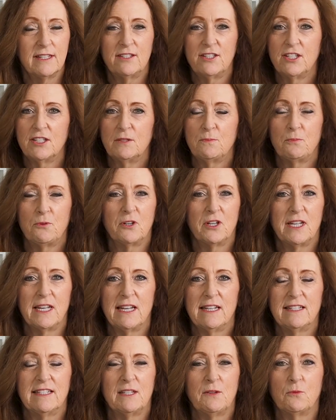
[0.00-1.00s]
It's just
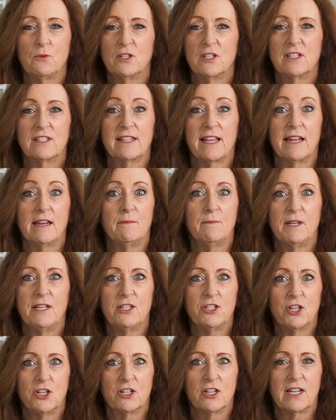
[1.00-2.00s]
pretty easy. We're just going to
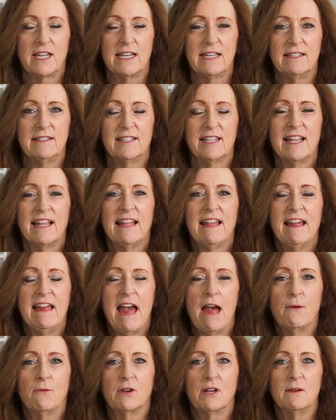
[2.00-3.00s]
be turkeys
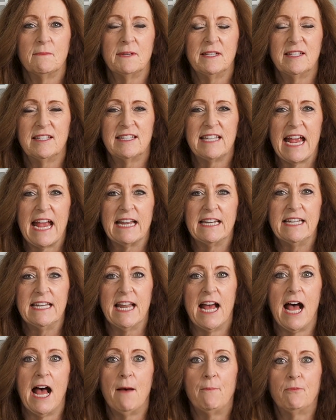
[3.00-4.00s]
and we're going to be standing
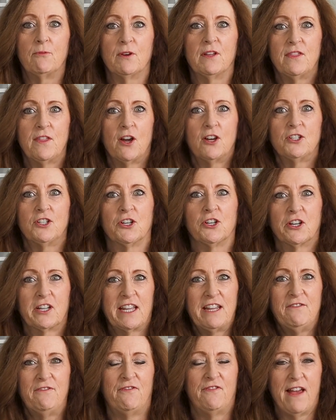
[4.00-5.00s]
up with our
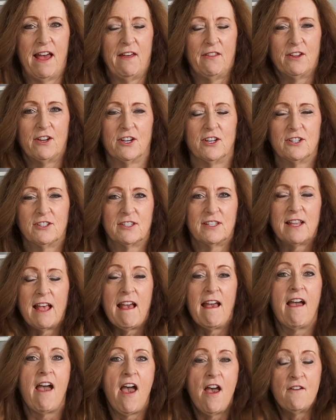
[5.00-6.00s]
turkey feathers.
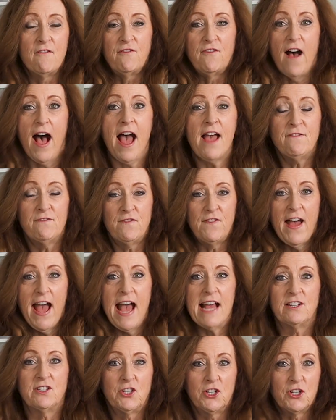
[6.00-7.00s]
Five
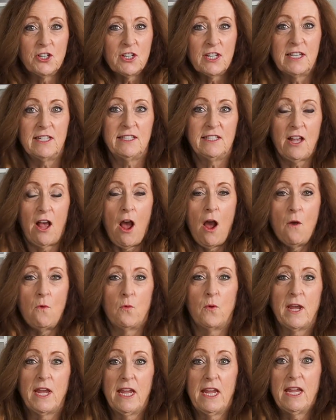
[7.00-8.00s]
fat turkeys
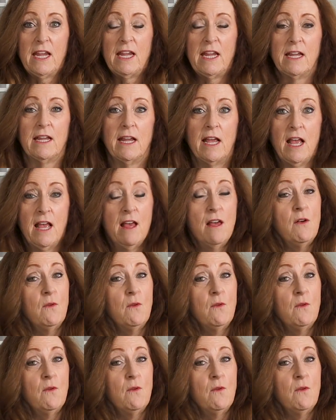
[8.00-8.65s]
are we.